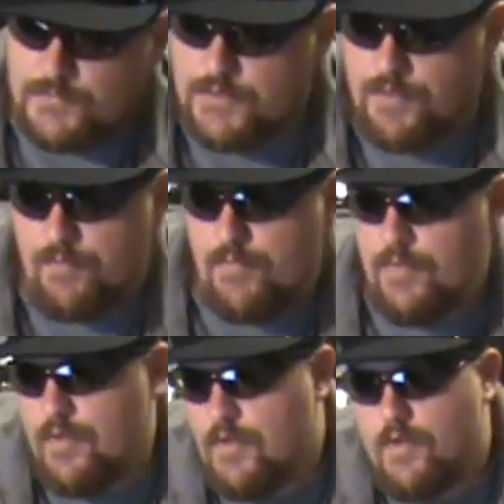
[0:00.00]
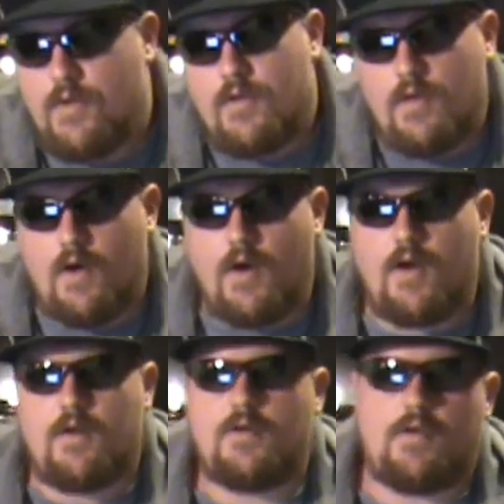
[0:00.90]
yeah,
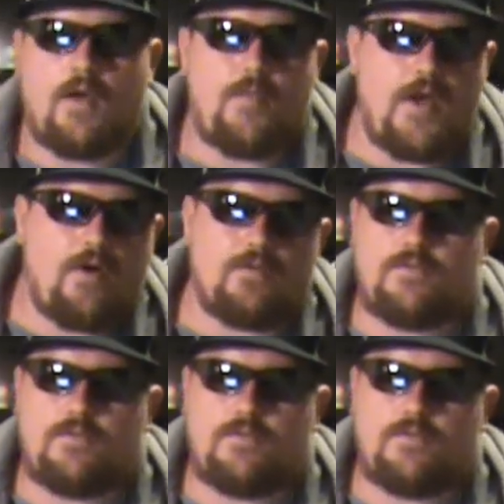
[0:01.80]
alright, I'm out.